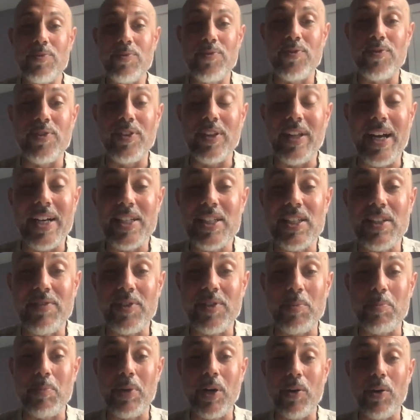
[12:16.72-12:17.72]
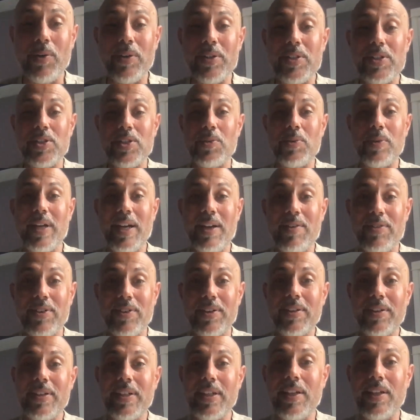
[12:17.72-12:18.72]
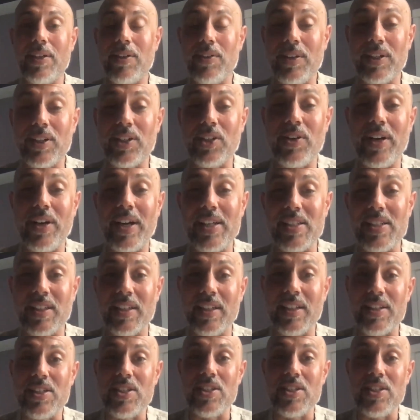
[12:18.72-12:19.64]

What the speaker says: philosopher poets or whatever, on Craigslist.